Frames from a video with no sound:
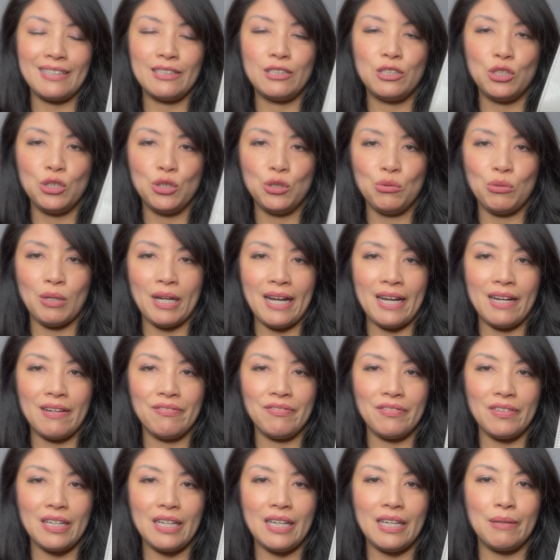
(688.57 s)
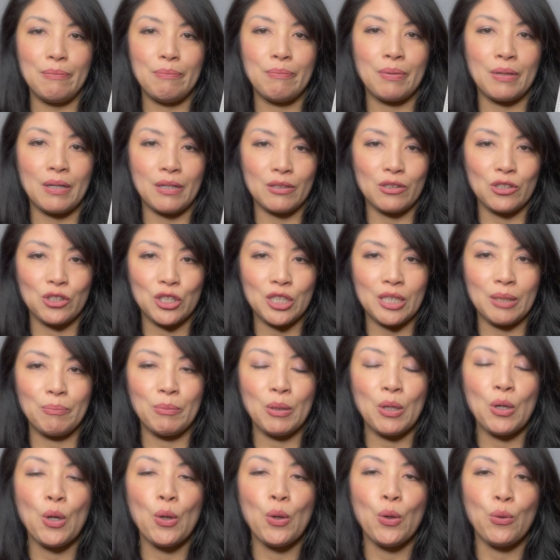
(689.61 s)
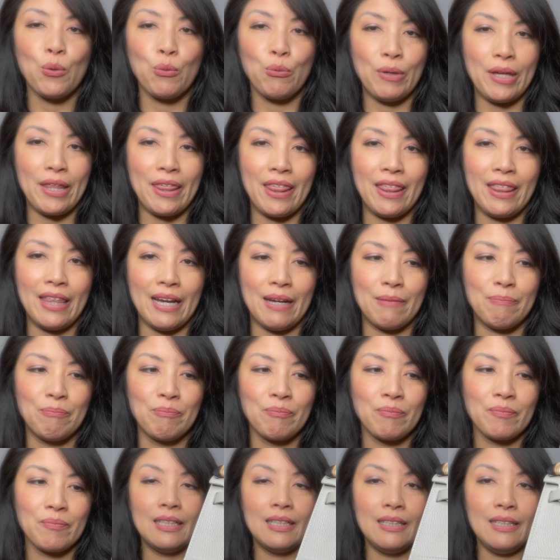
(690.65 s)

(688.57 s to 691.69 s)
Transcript: I do have a partnership with them.